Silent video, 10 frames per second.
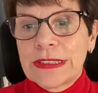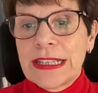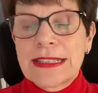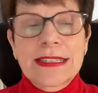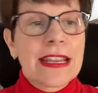
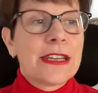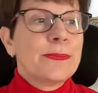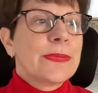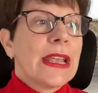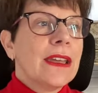Let's say,
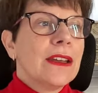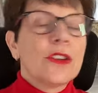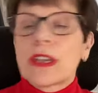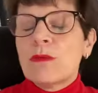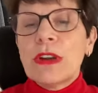
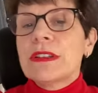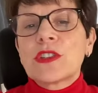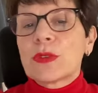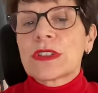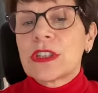okay, I'm wearing this
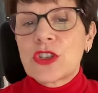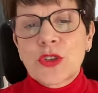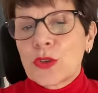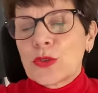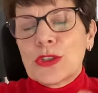first
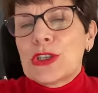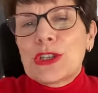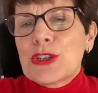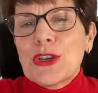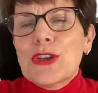t-shirt or this
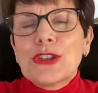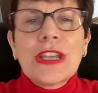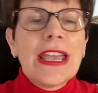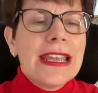shirt.